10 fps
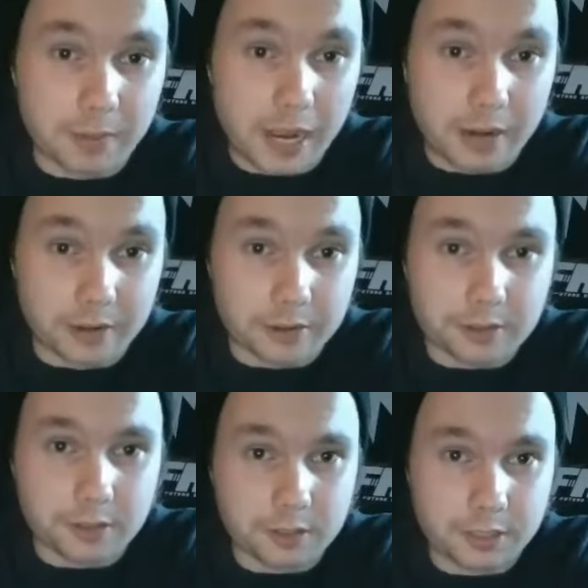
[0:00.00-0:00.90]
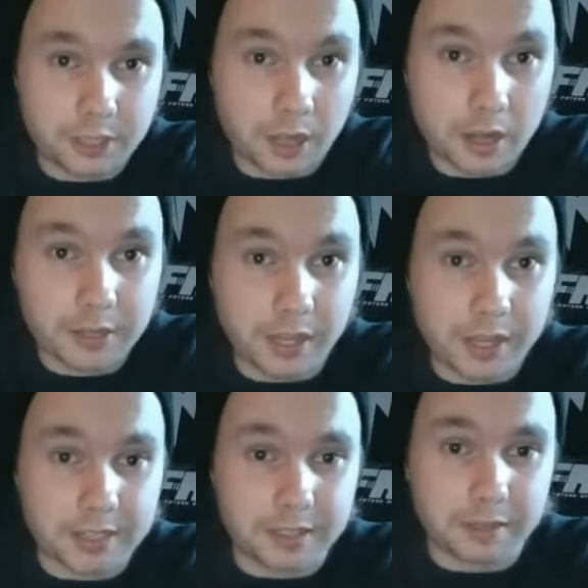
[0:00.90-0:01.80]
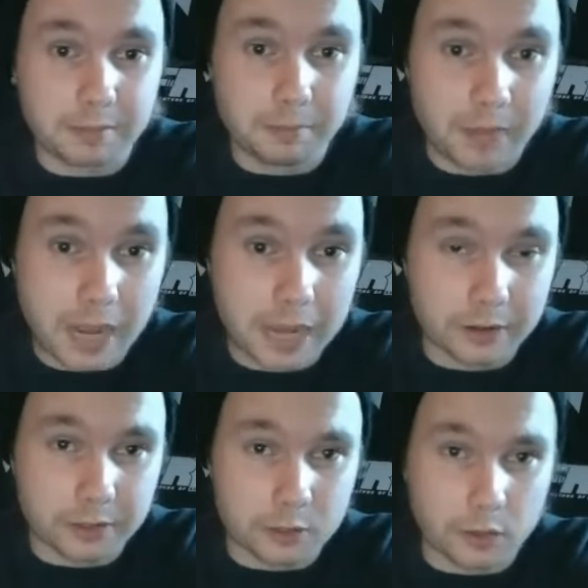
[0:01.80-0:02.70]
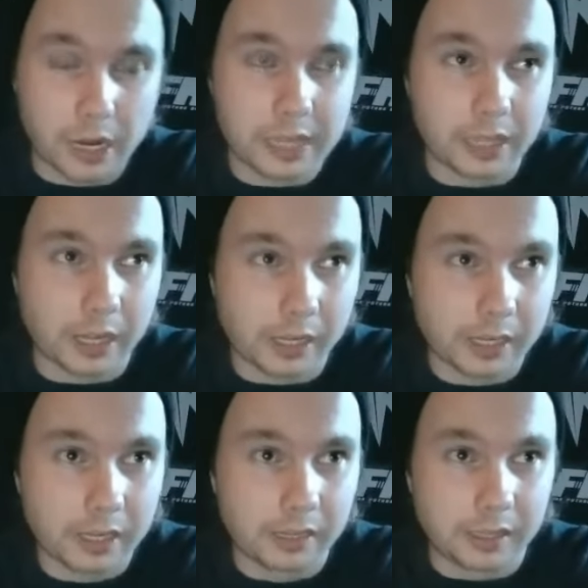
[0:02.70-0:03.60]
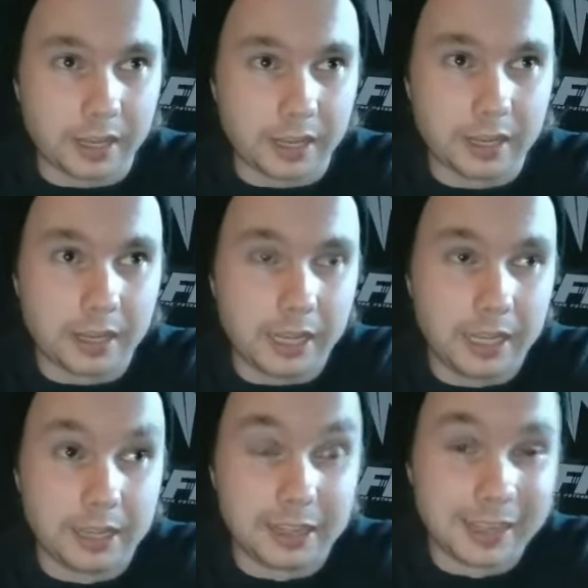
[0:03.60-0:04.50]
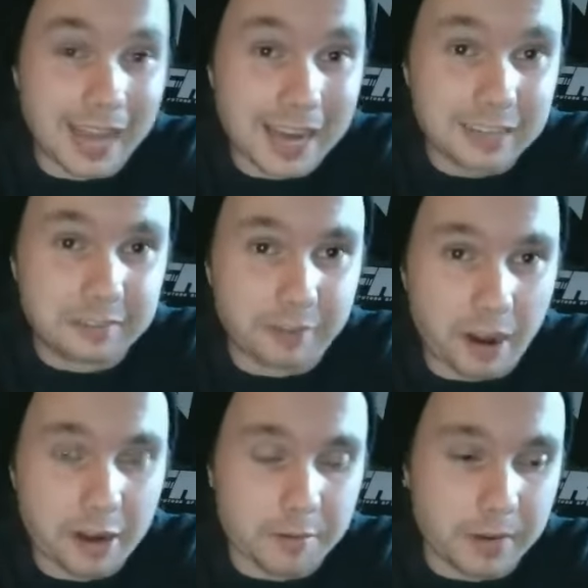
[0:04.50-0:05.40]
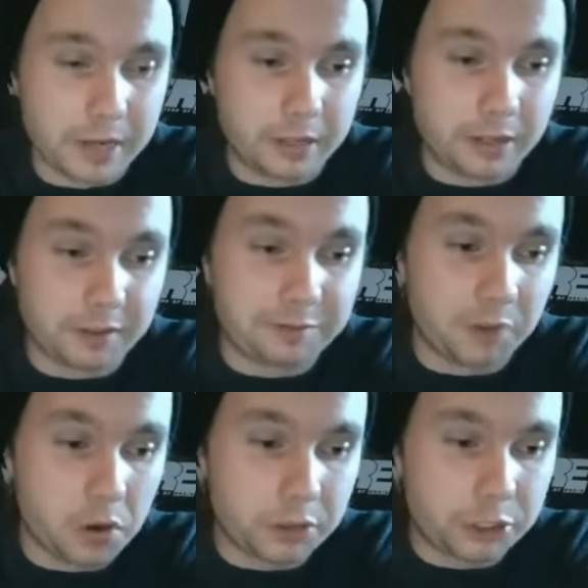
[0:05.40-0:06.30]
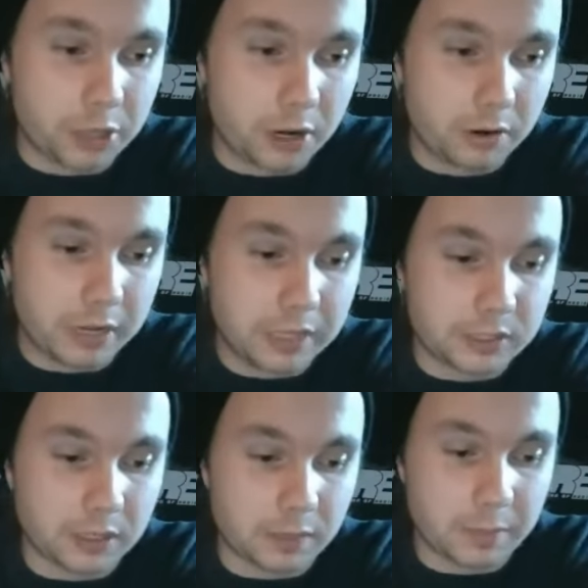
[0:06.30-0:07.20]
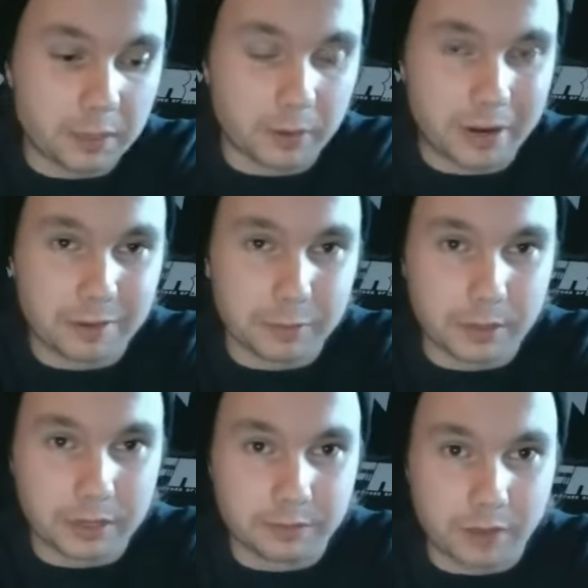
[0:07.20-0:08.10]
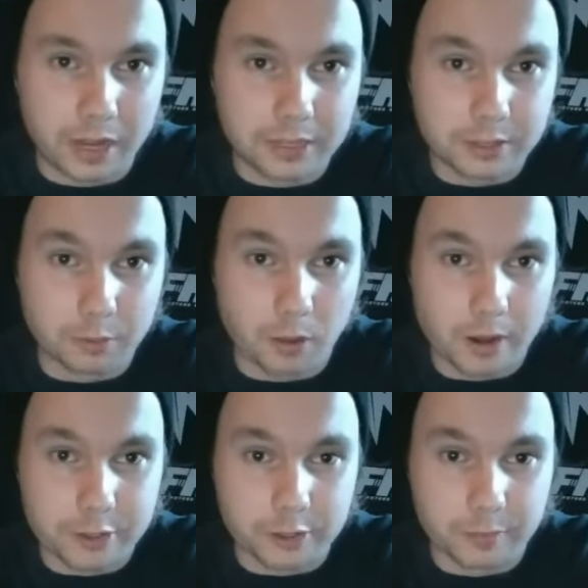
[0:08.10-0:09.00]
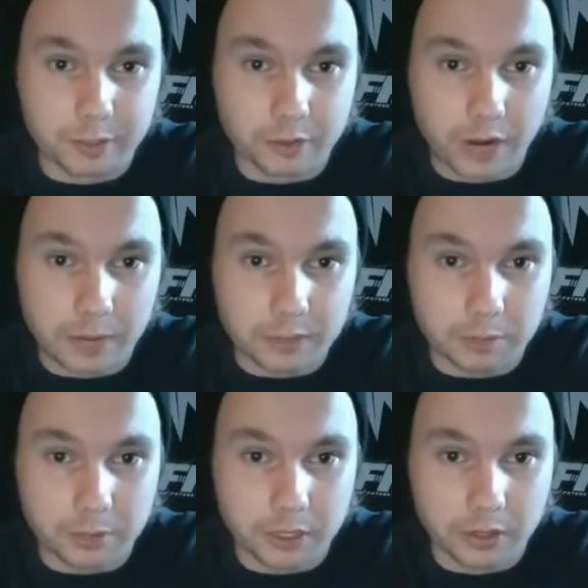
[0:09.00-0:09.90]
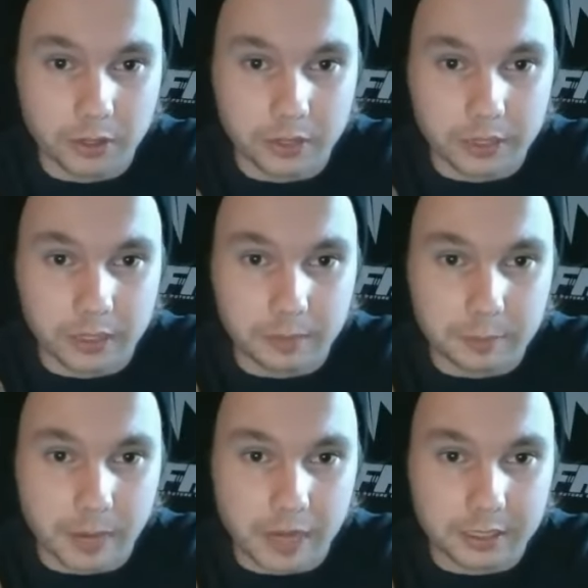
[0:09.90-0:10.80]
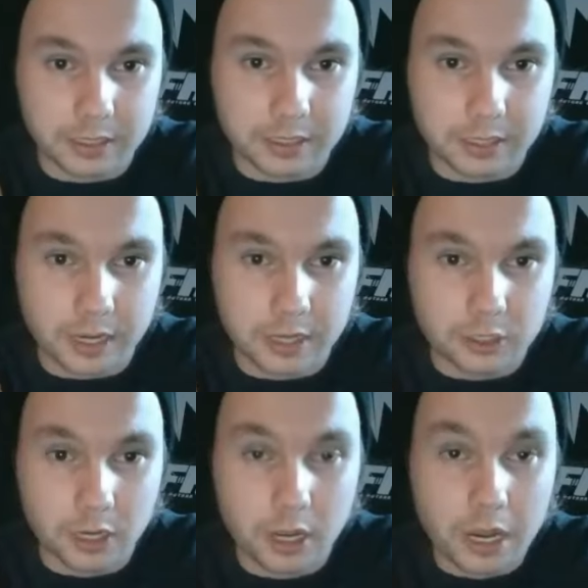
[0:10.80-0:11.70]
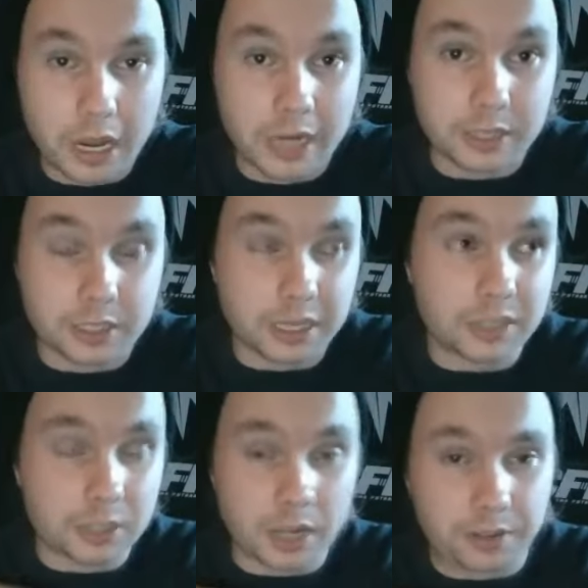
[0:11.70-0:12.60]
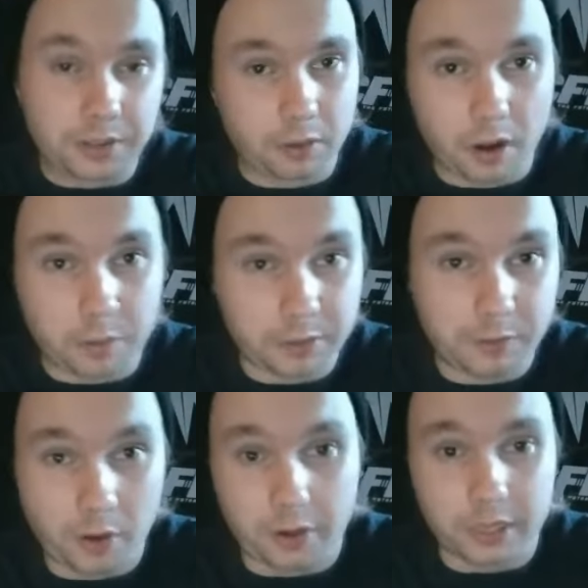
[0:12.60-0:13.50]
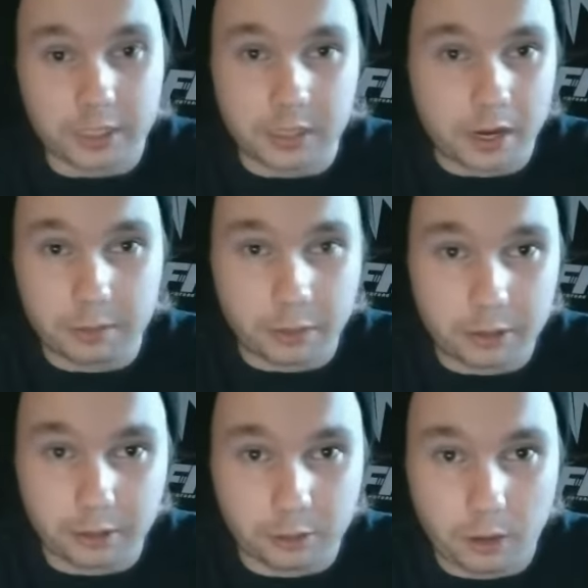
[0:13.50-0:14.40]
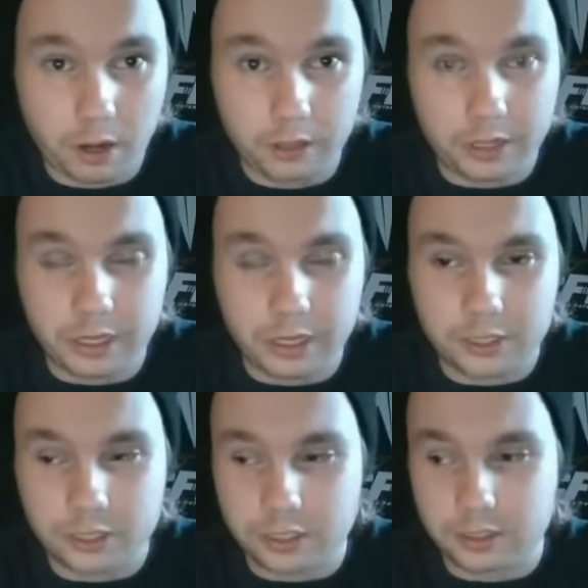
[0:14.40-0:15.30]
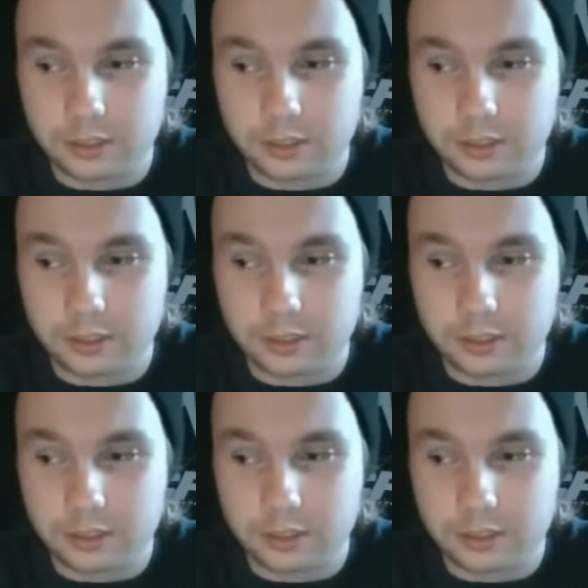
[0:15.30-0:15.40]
matters. Context matters, right? Like in that environment, the folk show is going to be where everyone finds the washroom and grabs a beer and then comes back to the stage. And it's nothing wrong with folk, and it's not about your quality. It's just